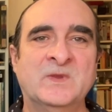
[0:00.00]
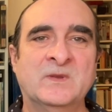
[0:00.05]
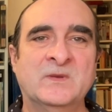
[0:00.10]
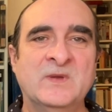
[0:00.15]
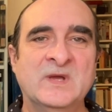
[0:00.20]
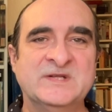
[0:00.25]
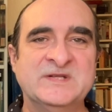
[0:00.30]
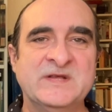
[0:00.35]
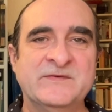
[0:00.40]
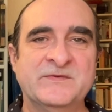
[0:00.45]

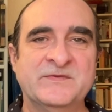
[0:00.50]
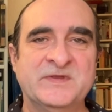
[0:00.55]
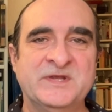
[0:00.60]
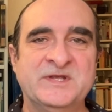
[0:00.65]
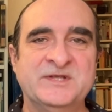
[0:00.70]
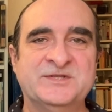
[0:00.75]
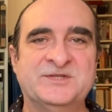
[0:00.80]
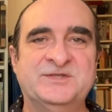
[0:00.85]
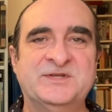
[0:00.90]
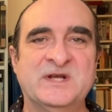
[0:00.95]
Yet even
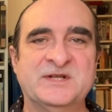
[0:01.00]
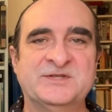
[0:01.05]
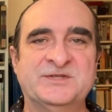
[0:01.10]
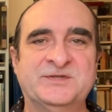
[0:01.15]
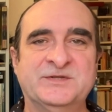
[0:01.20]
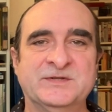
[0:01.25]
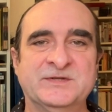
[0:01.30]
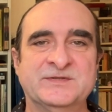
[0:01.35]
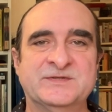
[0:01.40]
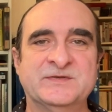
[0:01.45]
these
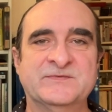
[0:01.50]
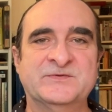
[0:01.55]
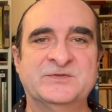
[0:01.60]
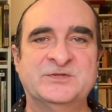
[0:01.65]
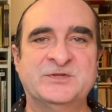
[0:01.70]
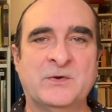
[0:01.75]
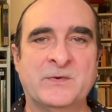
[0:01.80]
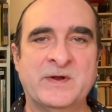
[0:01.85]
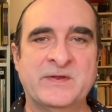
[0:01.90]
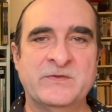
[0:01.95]
gestures of
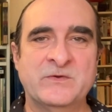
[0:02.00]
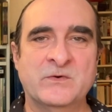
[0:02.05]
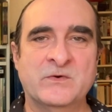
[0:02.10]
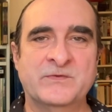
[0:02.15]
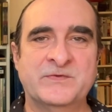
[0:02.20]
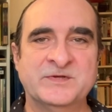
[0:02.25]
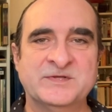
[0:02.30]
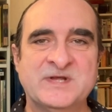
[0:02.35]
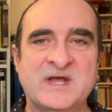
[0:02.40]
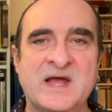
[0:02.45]
showing the
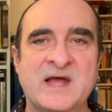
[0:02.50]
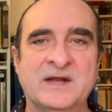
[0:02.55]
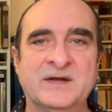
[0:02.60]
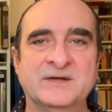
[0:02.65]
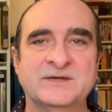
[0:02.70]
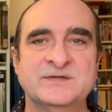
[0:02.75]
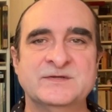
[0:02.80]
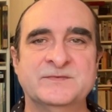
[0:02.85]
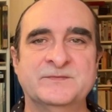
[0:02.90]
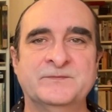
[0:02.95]
author's
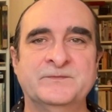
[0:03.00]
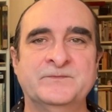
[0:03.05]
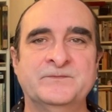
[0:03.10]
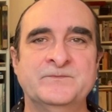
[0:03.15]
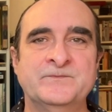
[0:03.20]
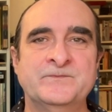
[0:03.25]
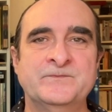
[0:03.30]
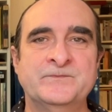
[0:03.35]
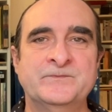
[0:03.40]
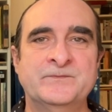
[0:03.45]
hand
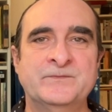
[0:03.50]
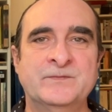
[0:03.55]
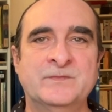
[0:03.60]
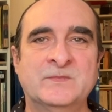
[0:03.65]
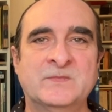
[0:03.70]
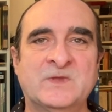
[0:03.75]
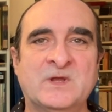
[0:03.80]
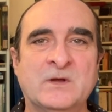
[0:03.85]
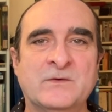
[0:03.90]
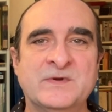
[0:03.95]

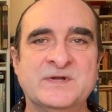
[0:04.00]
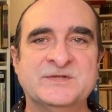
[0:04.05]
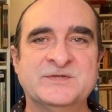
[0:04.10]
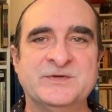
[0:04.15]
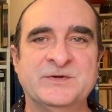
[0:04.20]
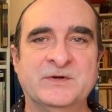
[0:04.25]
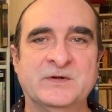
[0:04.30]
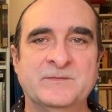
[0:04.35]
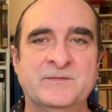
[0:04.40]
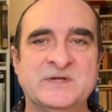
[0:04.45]
are in
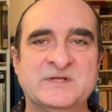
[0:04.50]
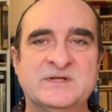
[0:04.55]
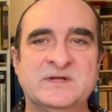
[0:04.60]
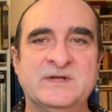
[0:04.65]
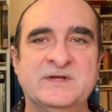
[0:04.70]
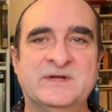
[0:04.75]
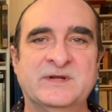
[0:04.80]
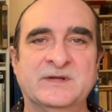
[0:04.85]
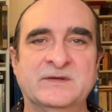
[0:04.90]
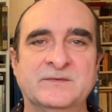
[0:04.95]
turn
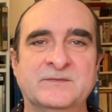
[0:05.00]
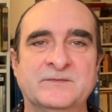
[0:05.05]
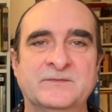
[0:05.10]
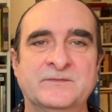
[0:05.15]
misleading.